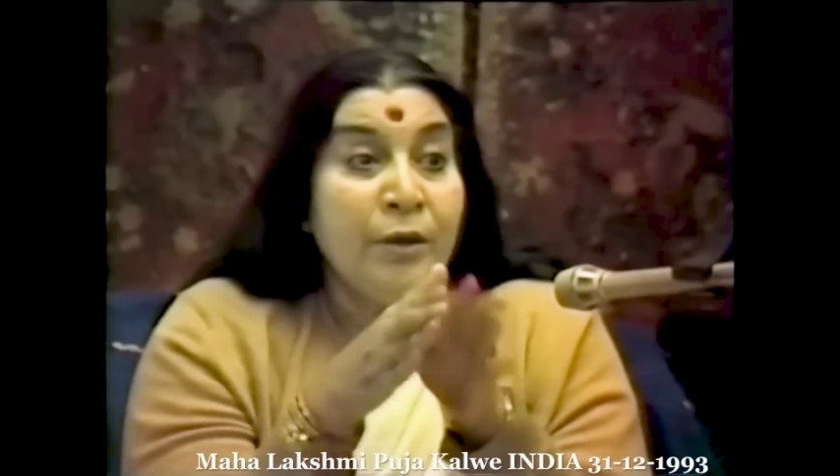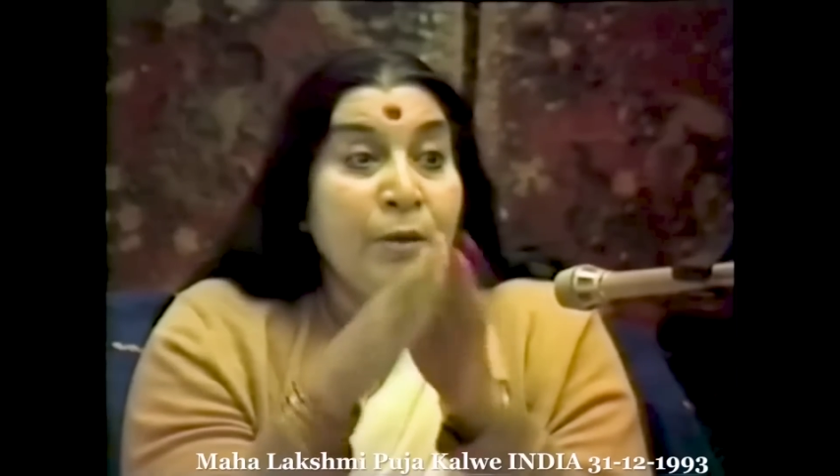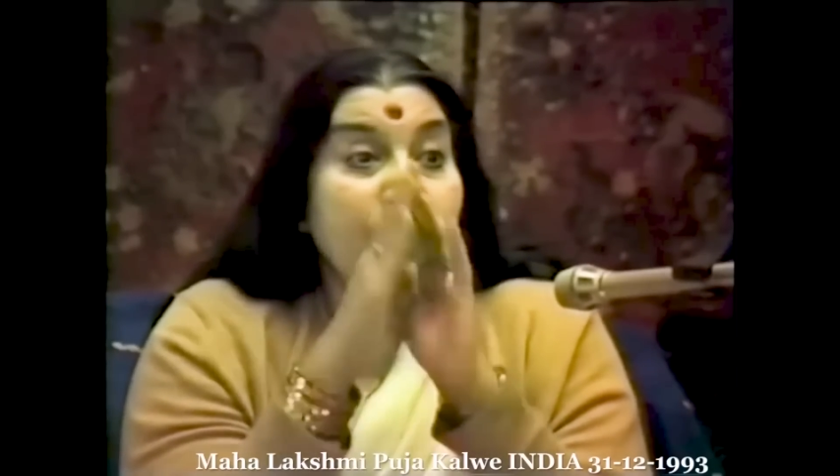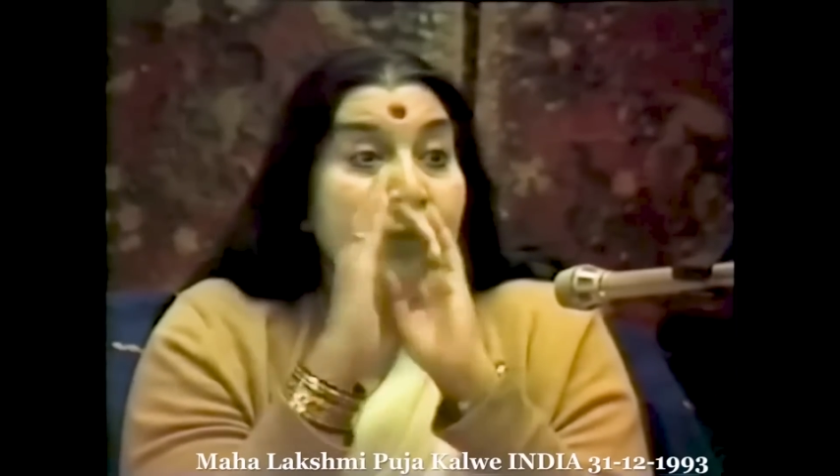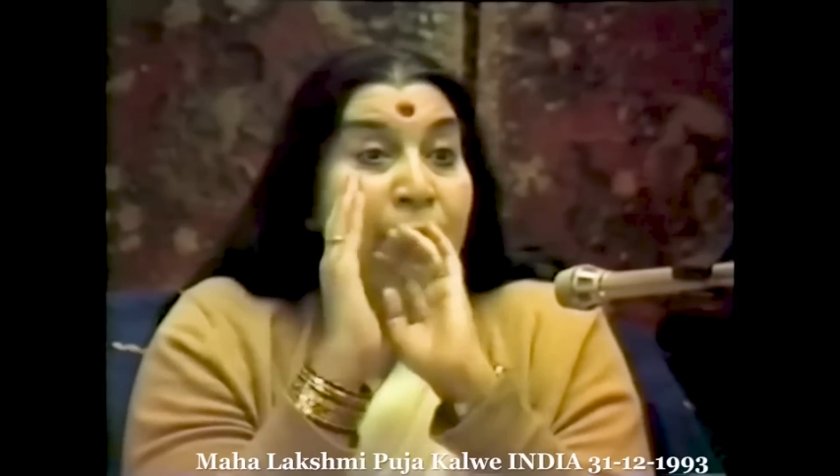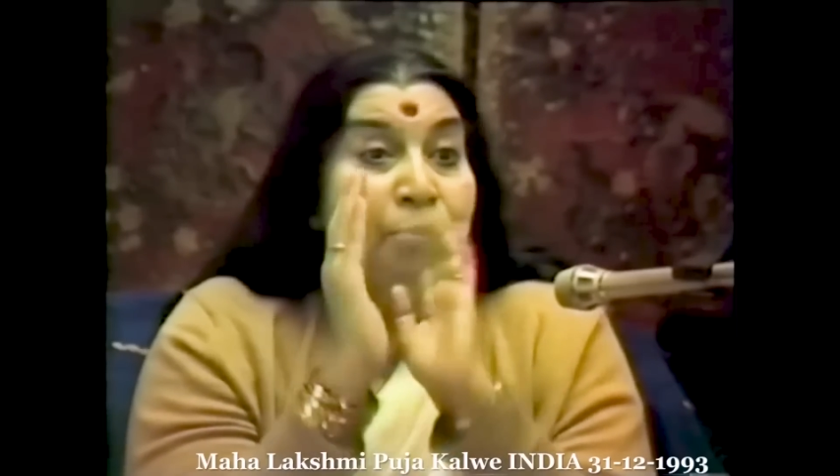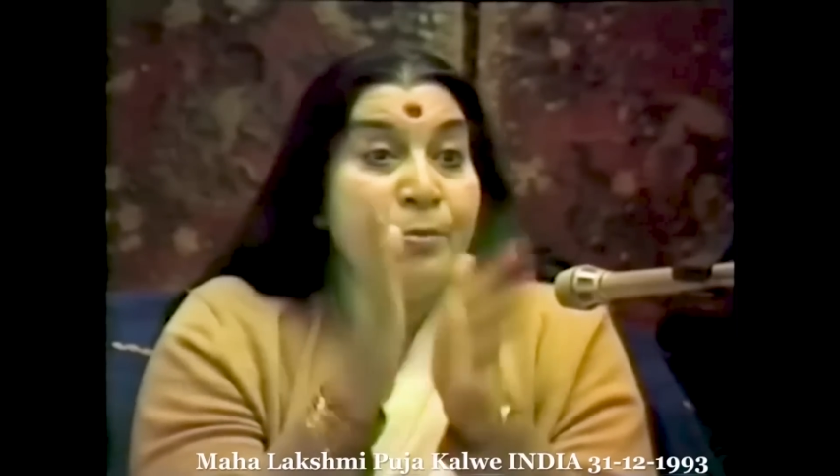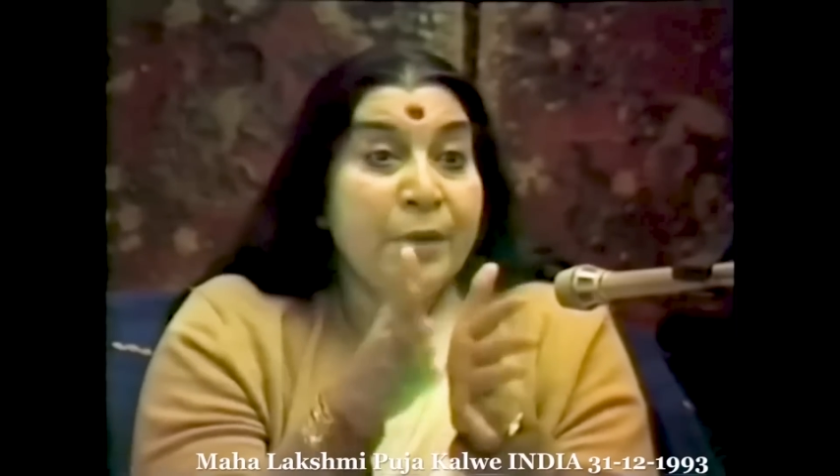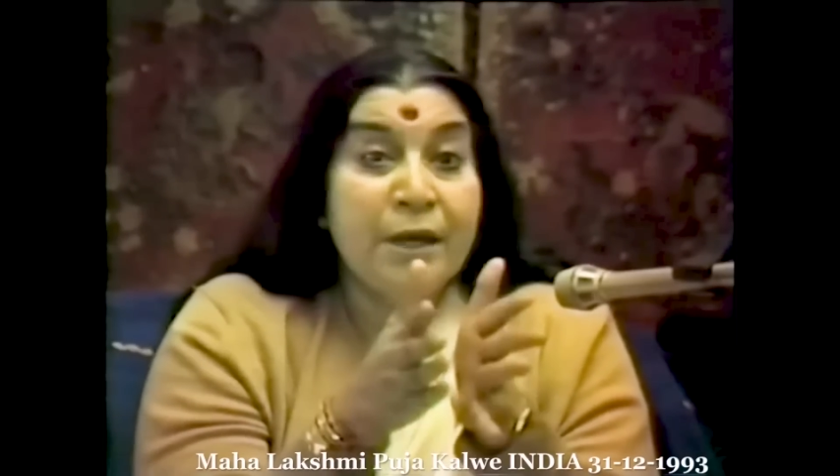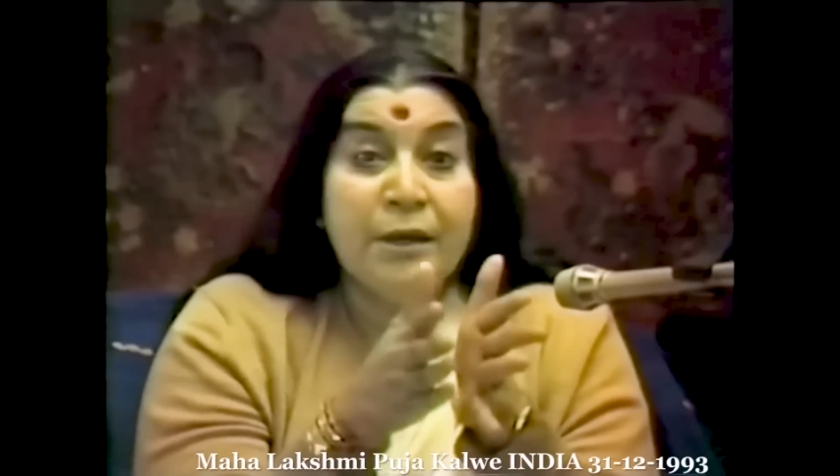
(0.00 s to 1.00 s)
They put some
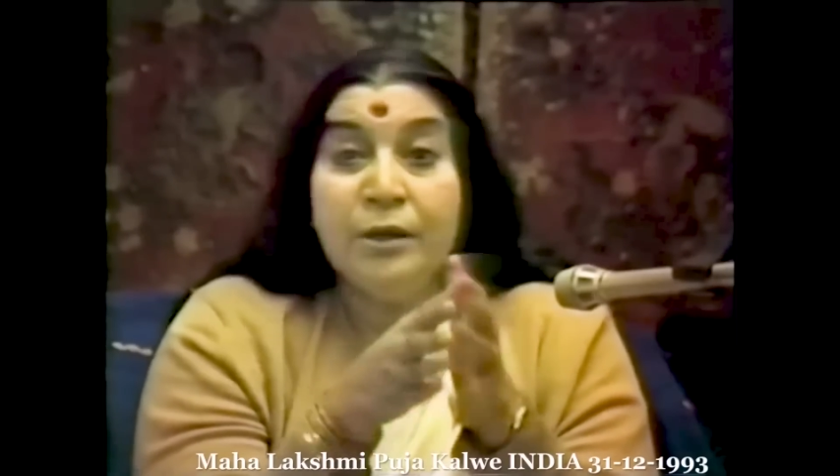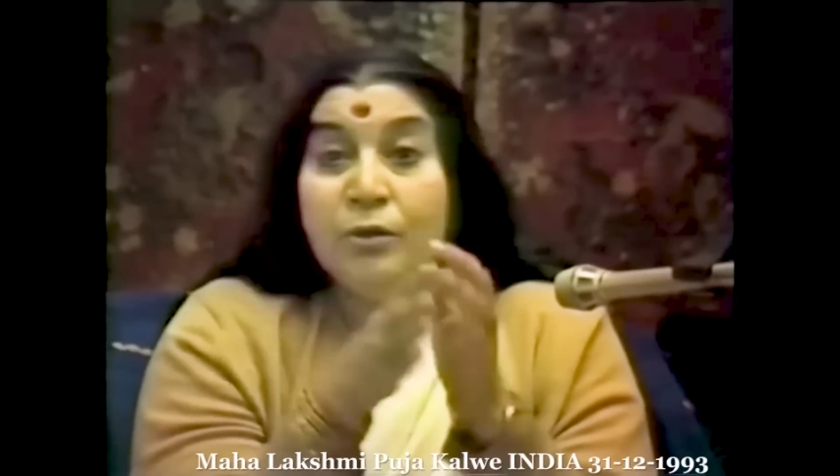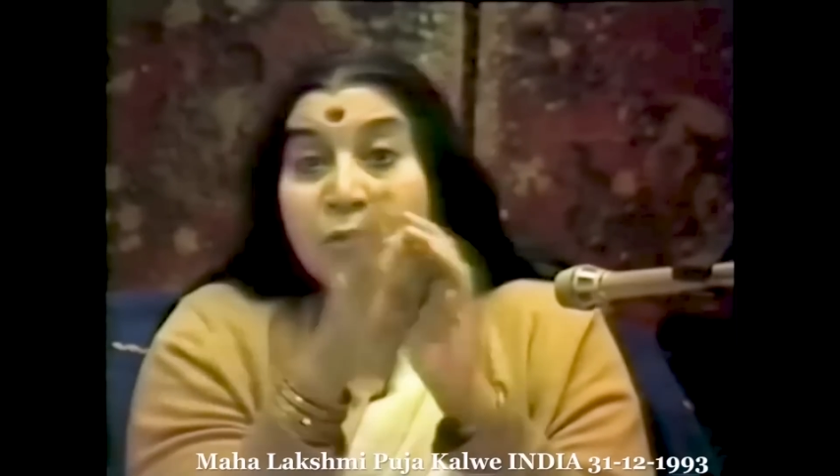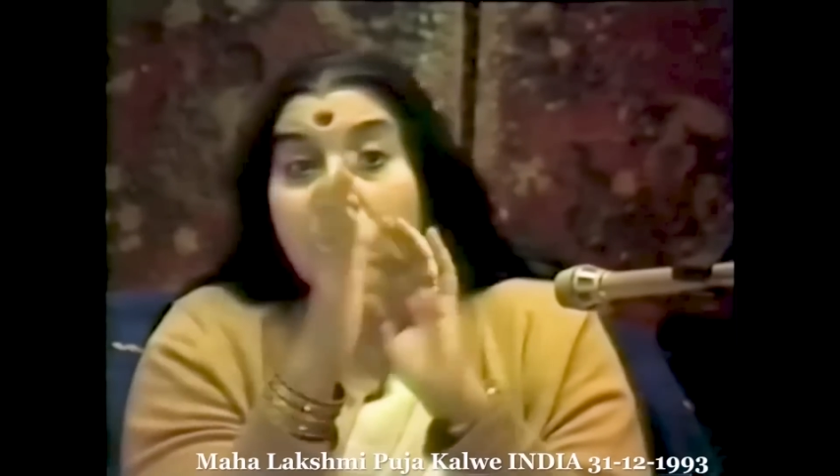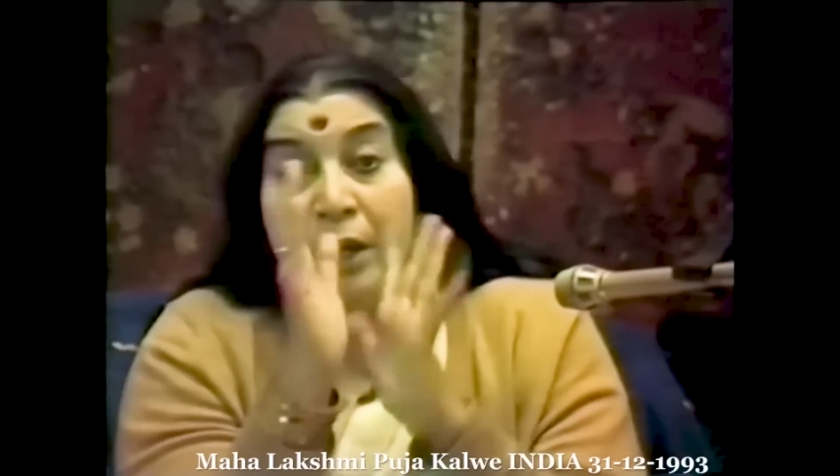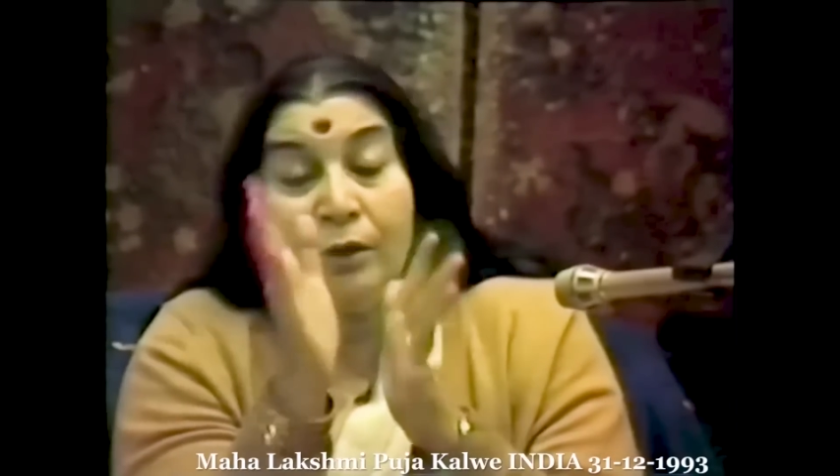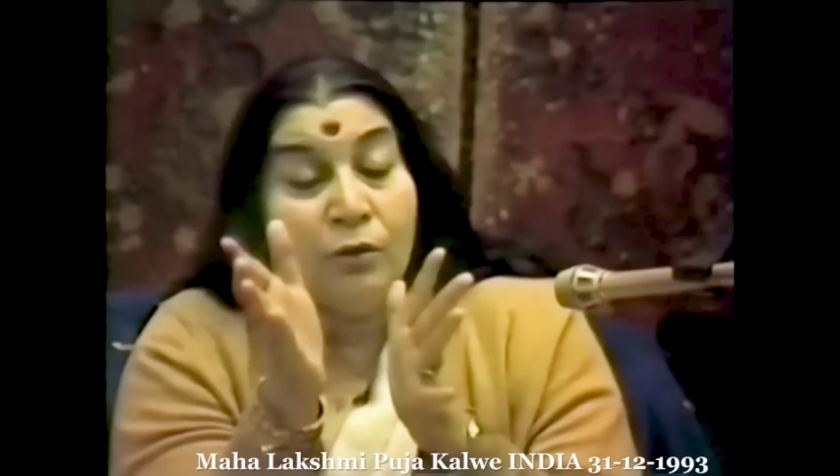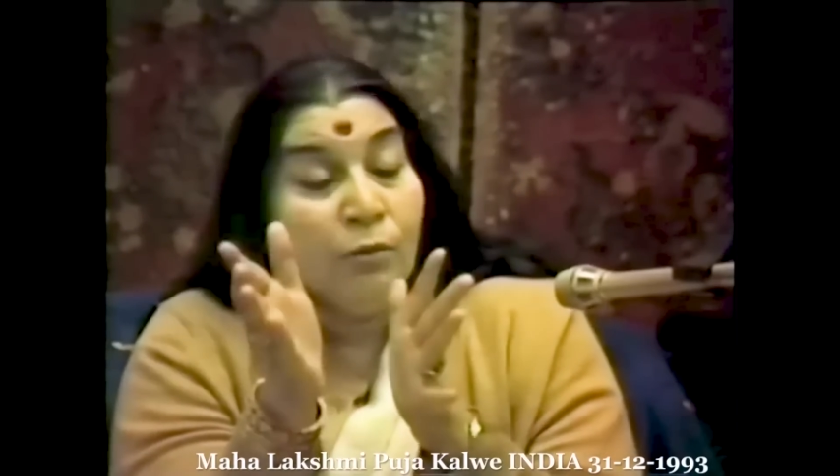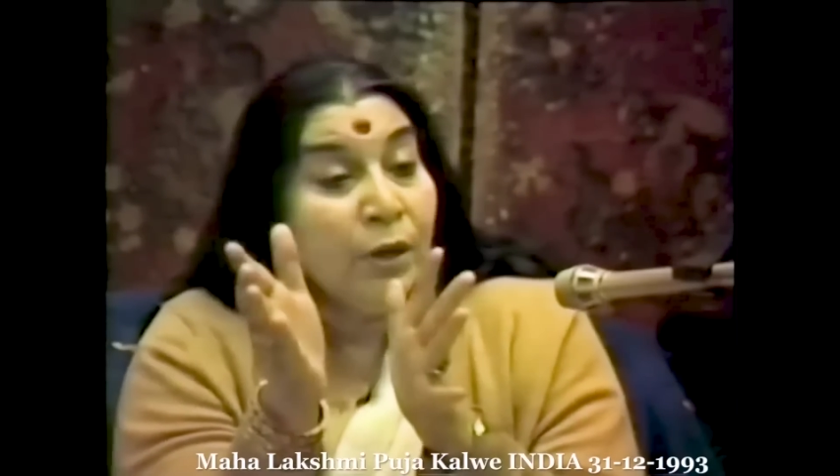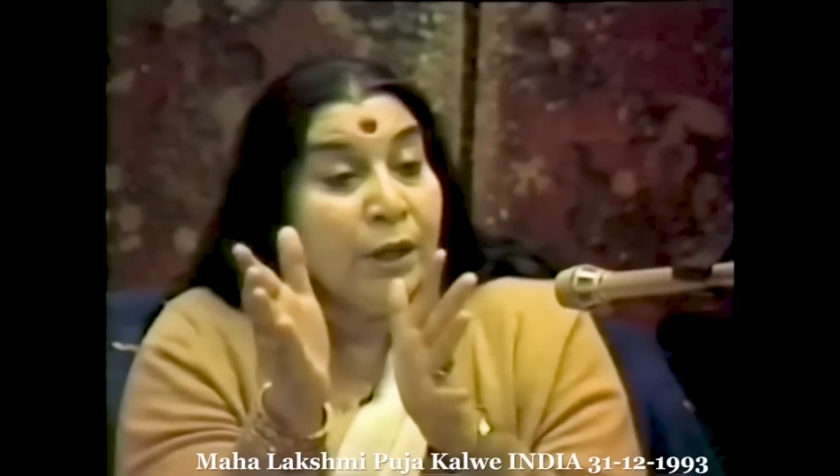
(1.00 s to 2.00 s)
spirit in you, or I
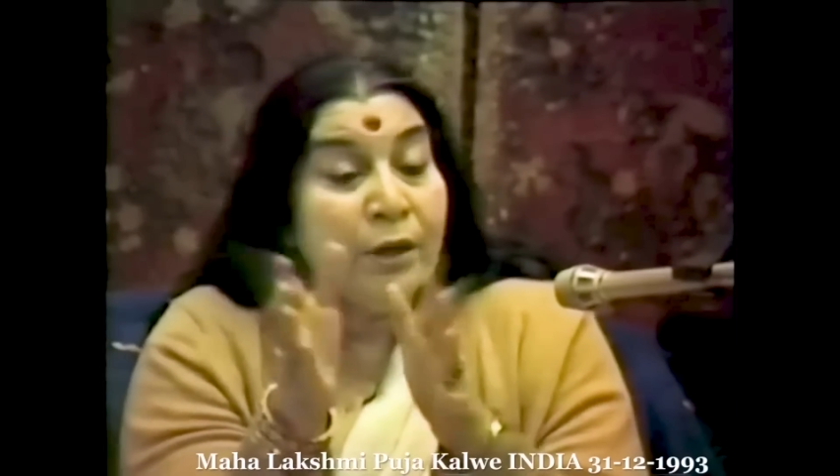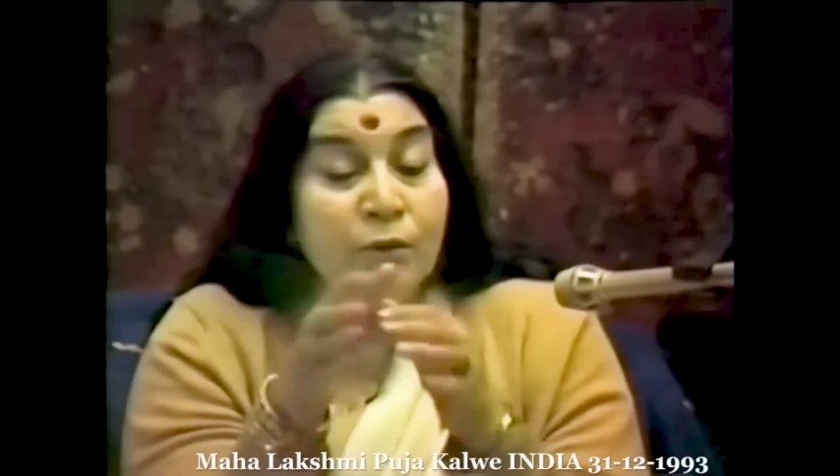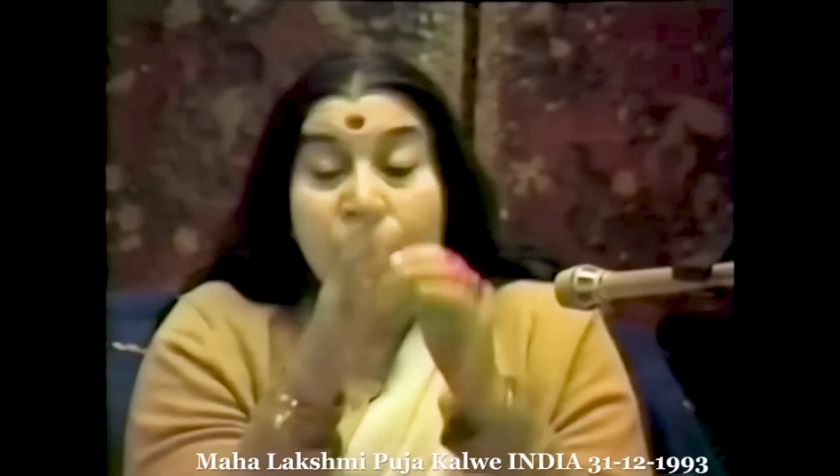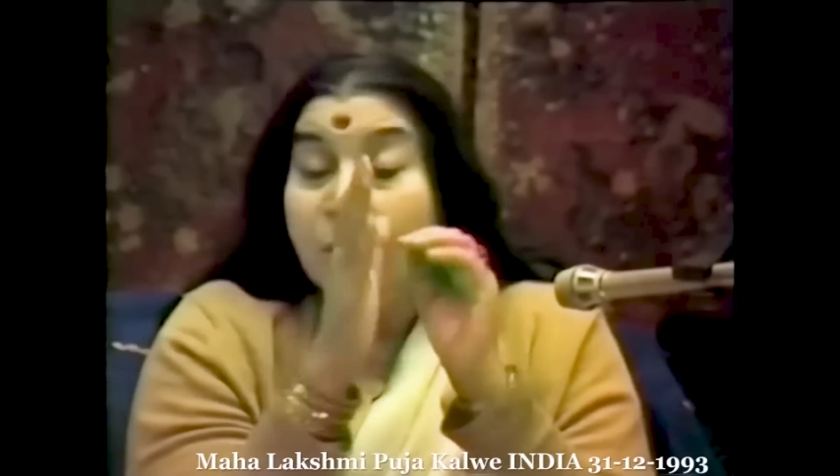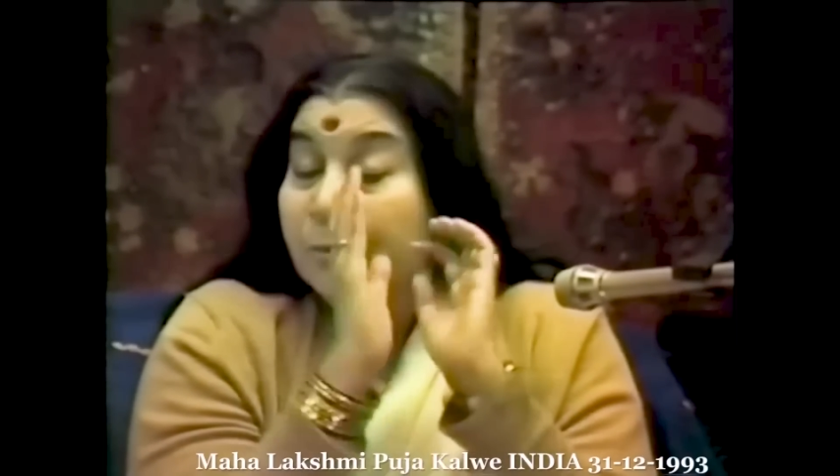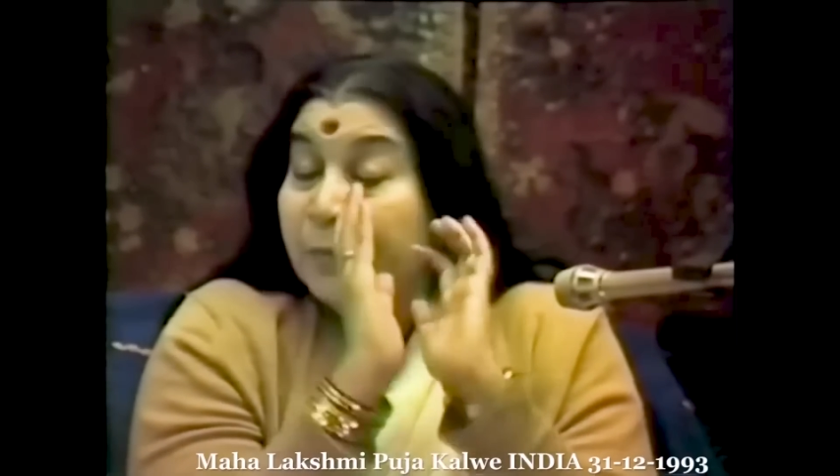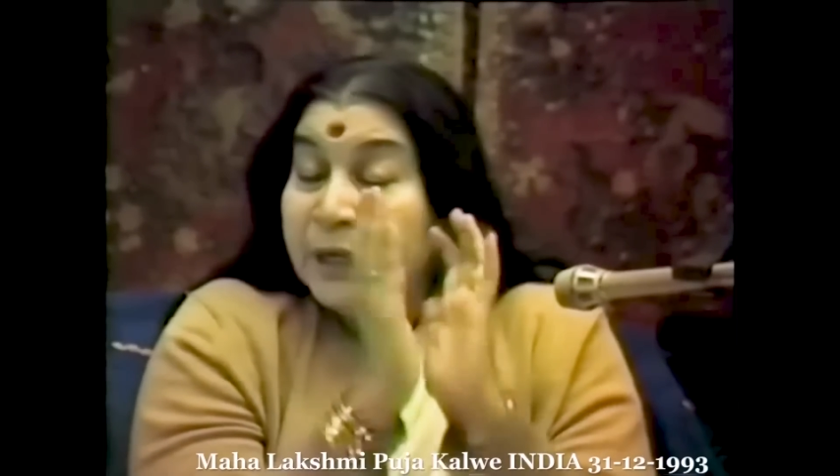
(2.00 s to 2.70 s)
don't know what they do,